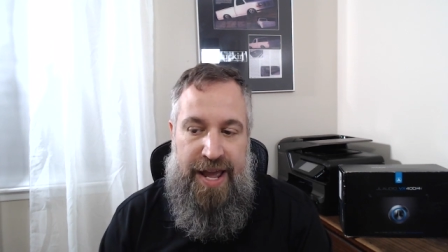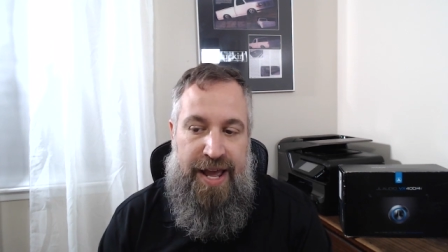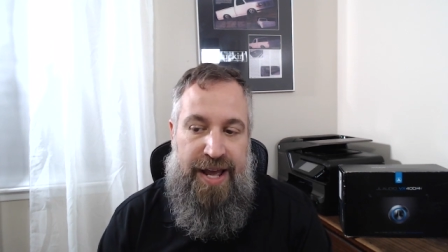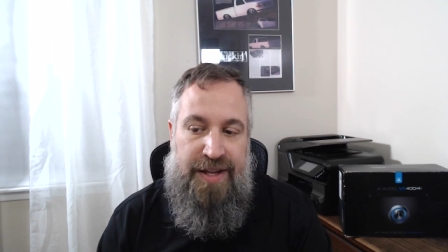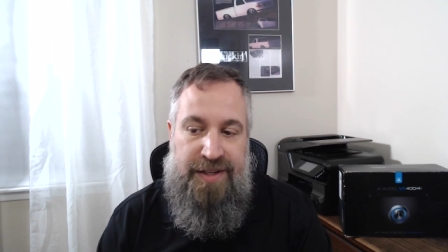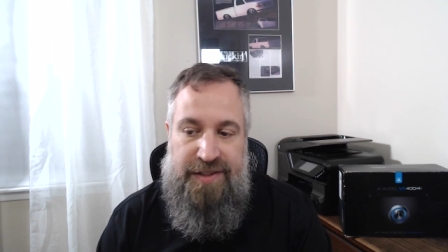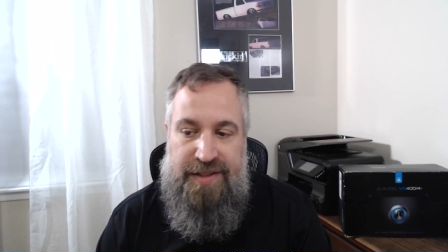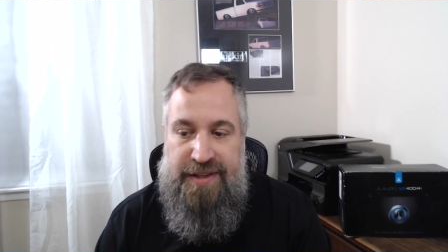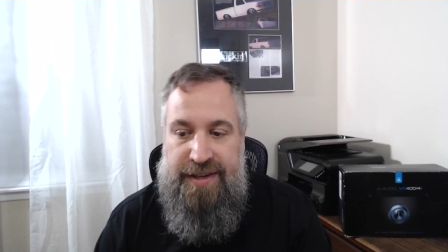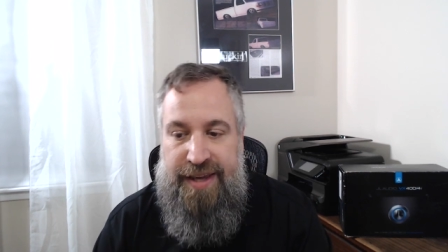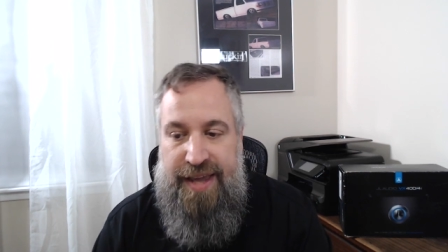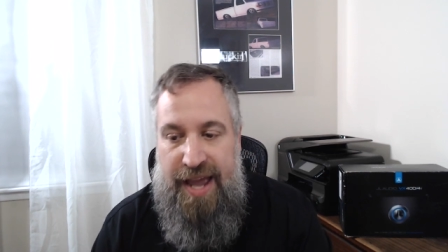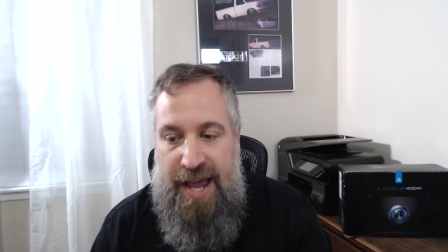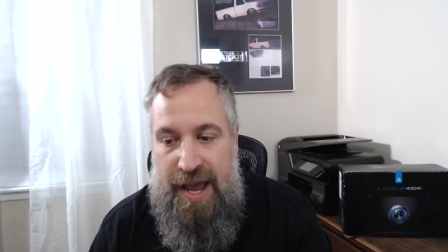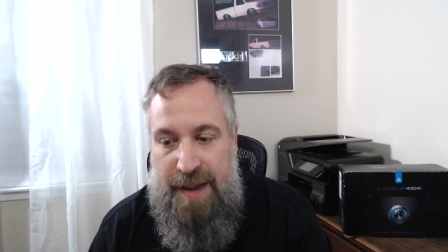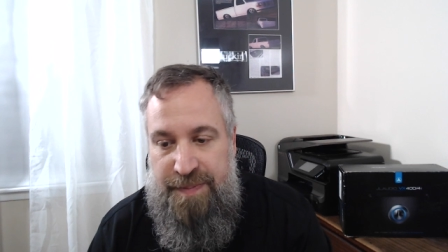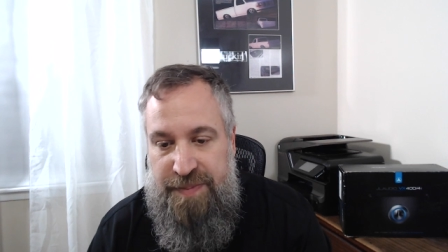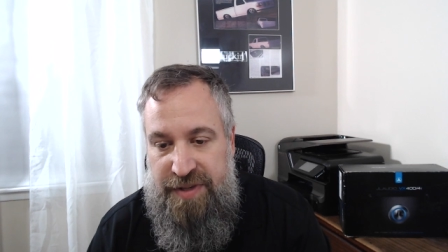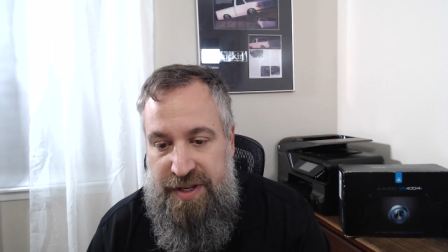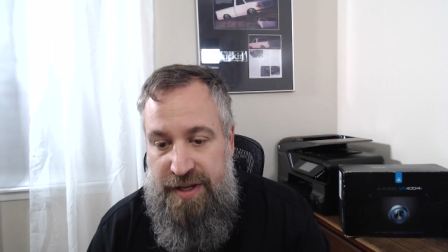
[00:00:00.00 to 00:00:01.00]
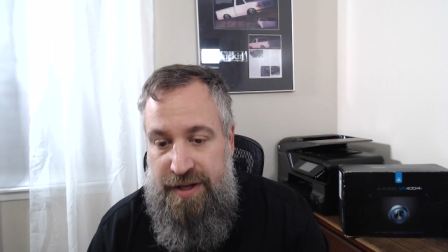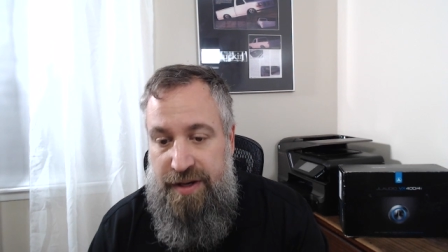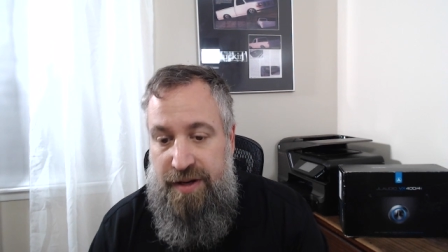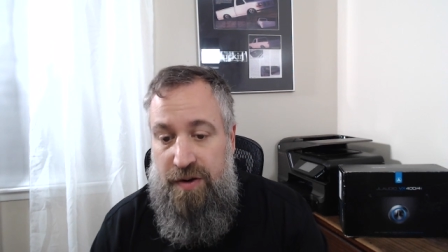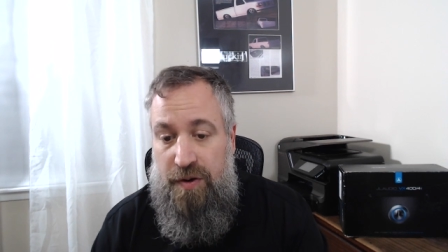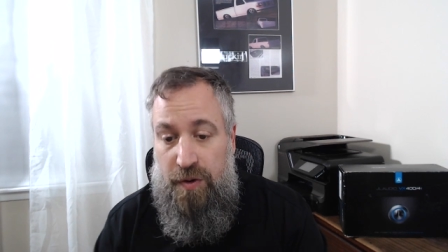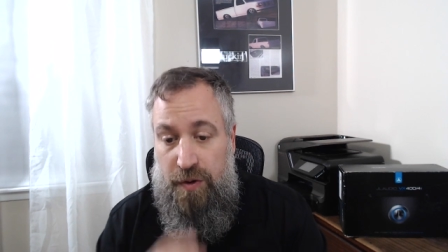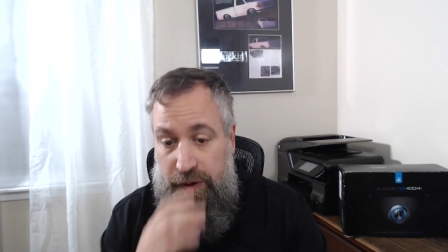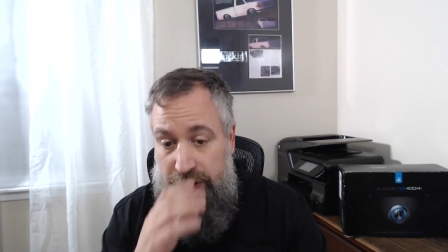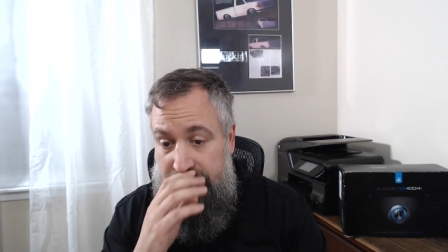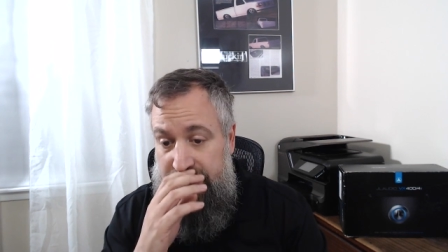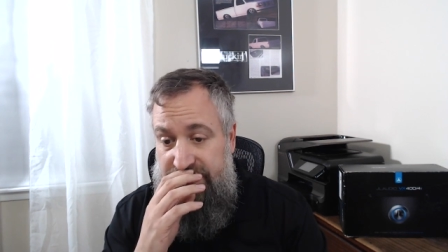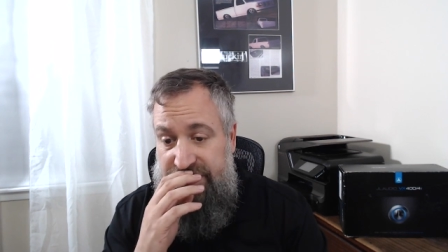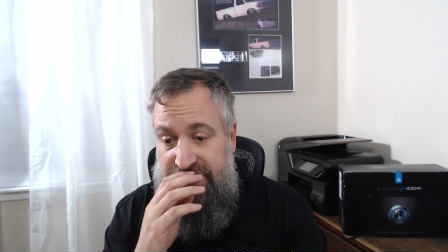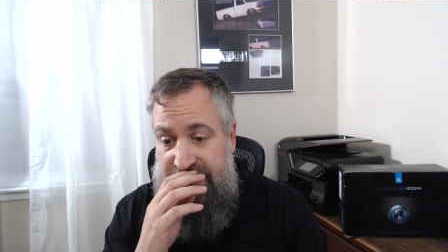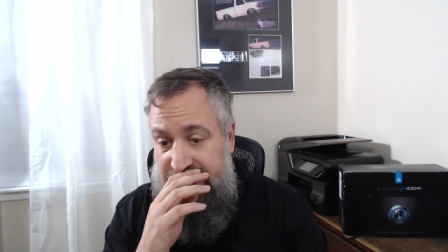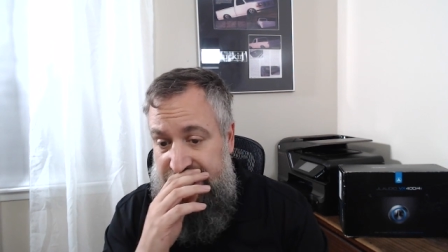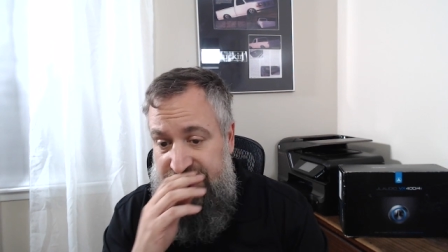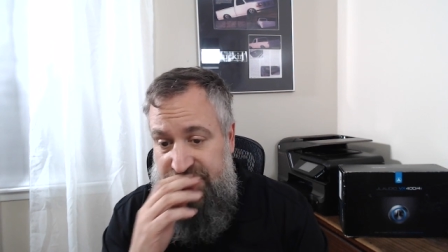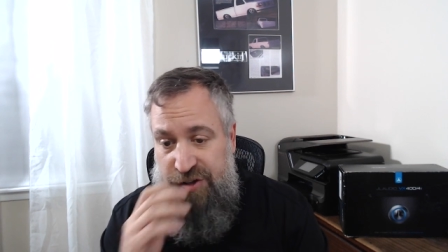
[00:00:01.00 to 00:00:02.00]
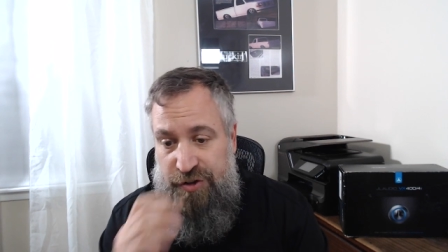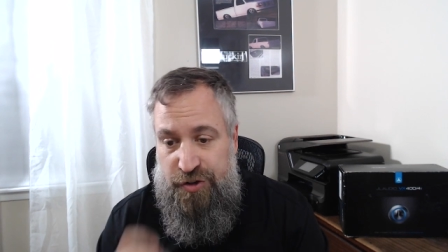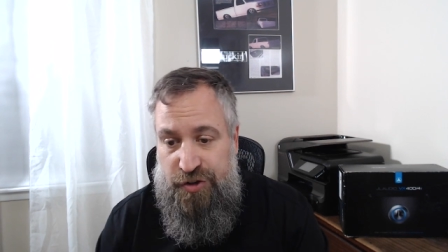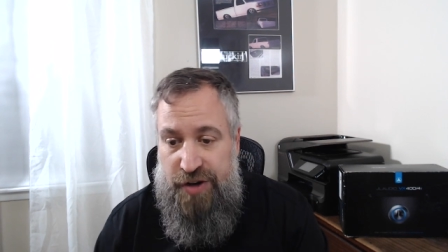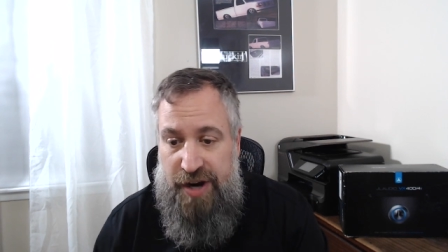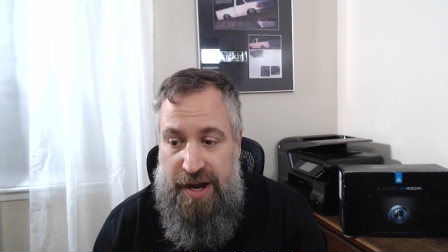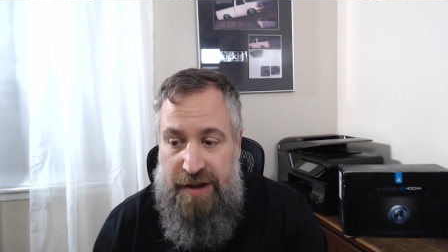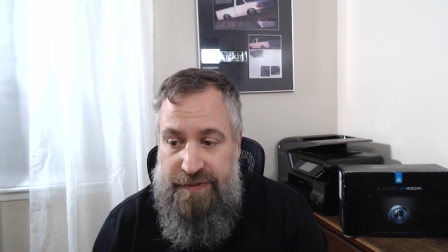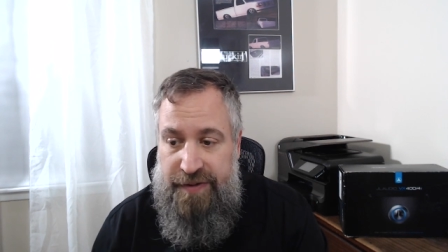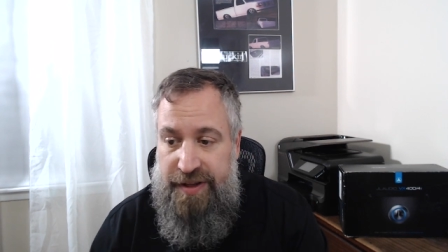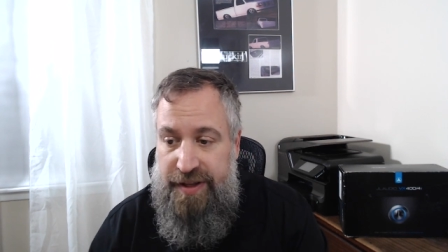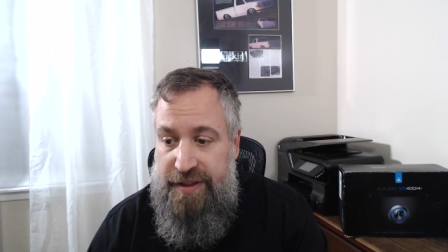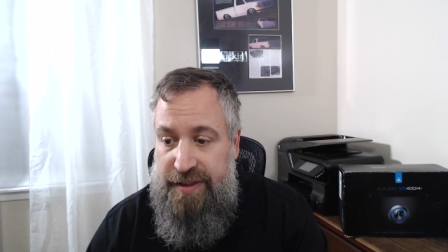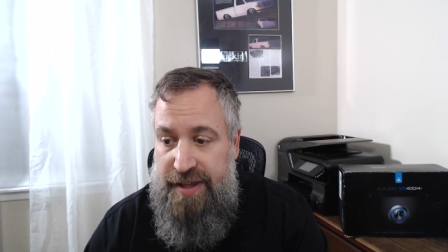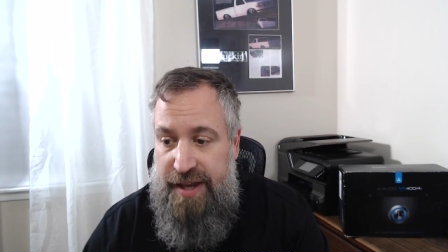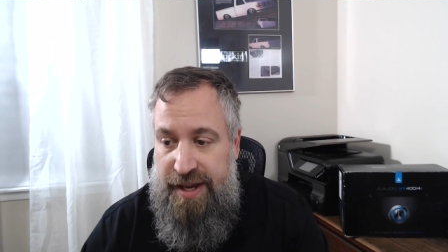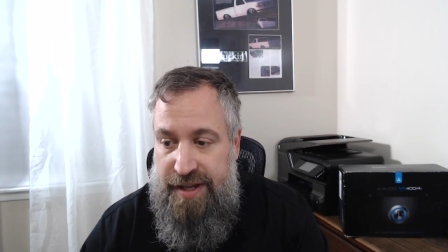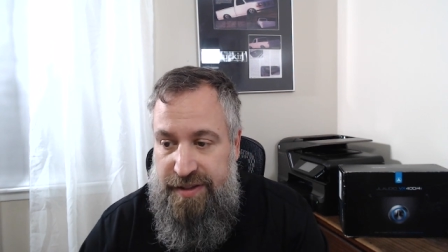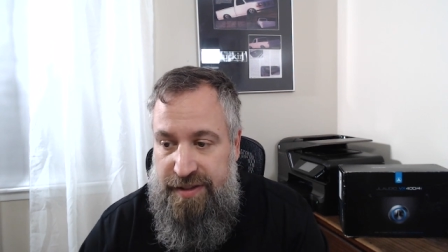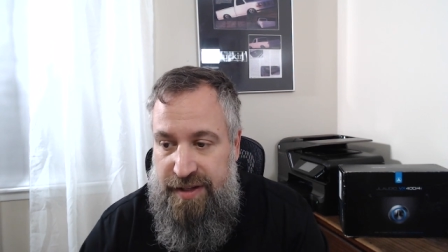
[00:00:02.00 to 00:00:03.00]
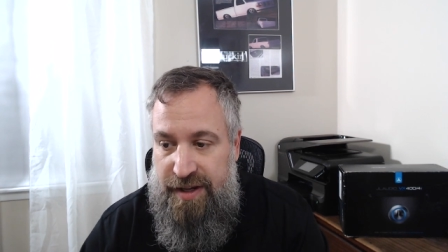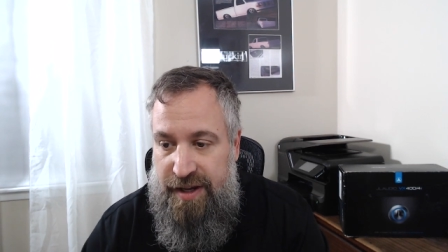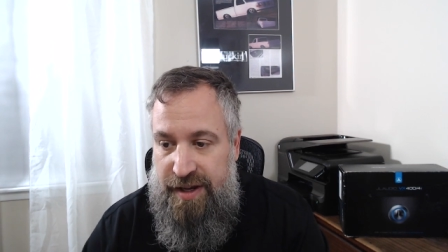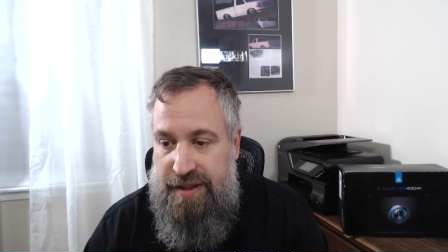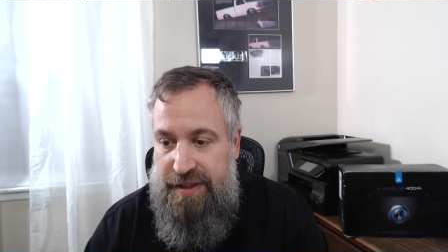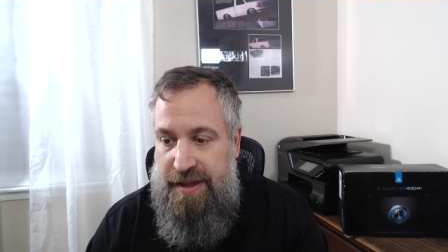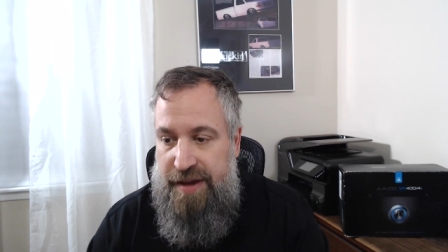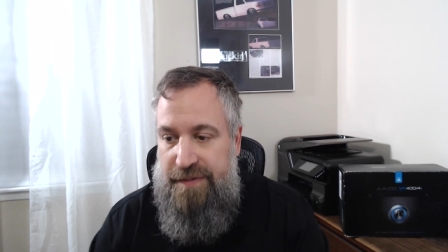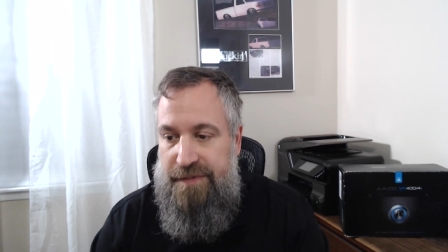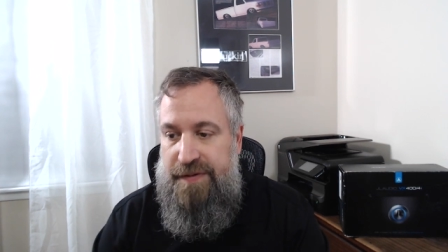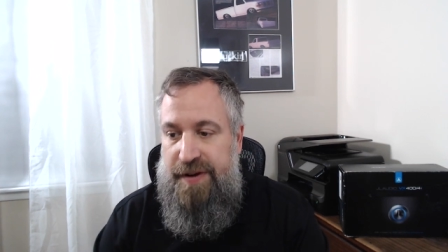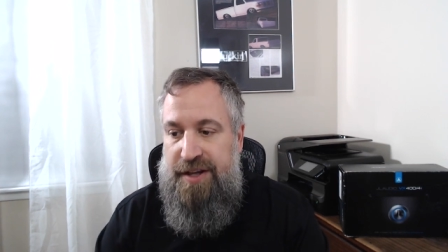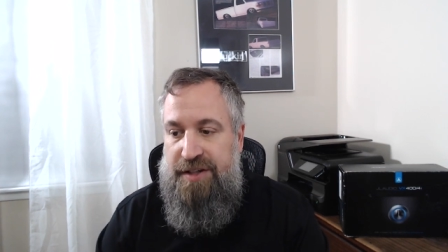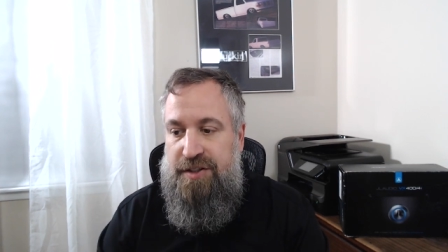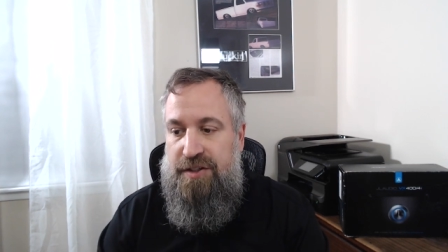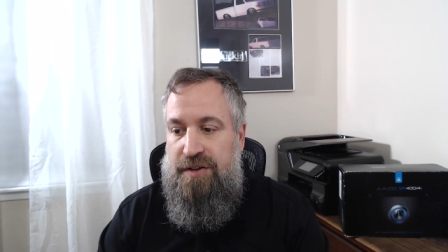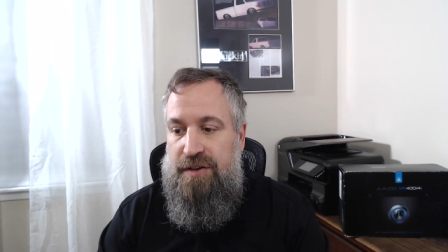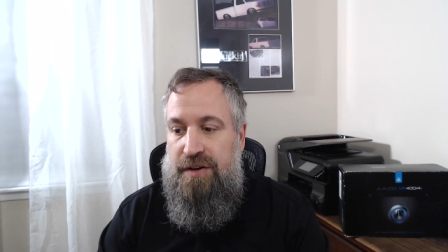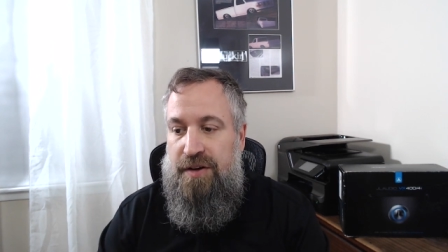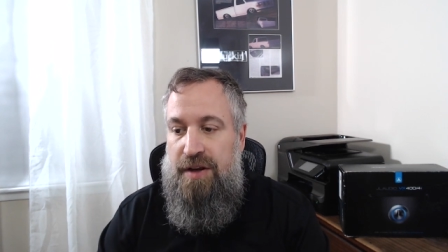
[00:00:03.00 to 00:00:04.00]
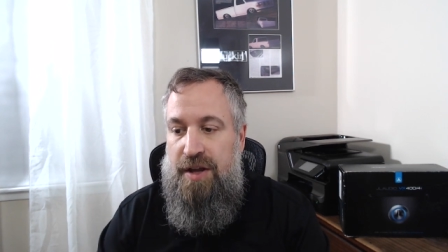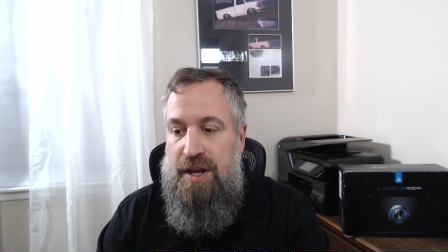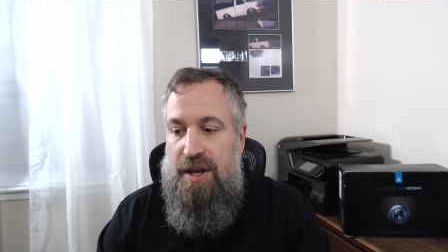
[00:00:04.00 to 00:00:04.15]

as the captain or even as you're driving that vessel.